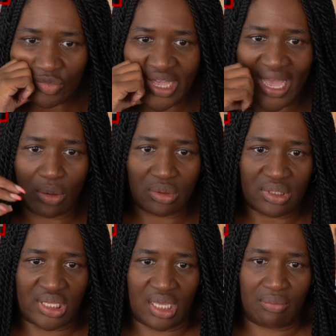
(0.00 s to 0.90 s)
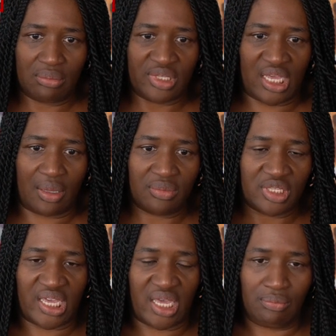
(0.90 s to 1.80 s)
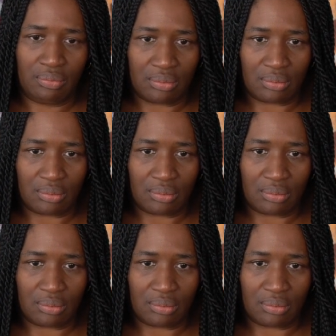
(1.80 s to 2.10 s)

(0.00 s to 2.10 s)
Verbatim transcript: Out, Kim, Kim, Kim!